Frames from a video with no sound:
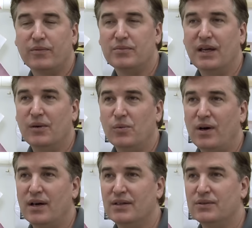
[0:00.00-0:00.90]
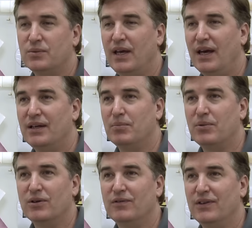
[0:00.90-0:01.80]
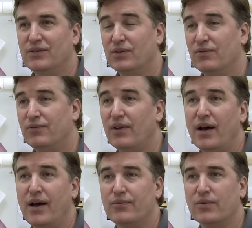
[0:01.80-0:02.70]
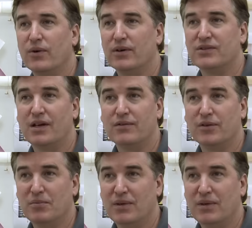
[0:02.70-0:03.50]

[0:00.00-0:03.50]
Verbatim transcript: from day one, is we had to prove this could fly for several